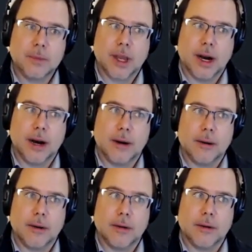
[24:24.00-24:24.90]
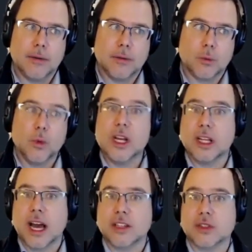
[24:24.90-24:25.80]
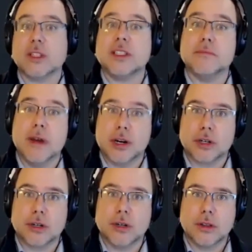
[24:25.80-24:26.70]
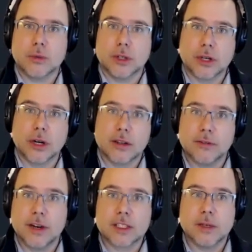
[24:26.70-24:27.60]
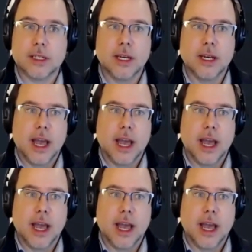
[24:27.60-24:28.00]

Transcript: uh, realize or at least measure the return on investment,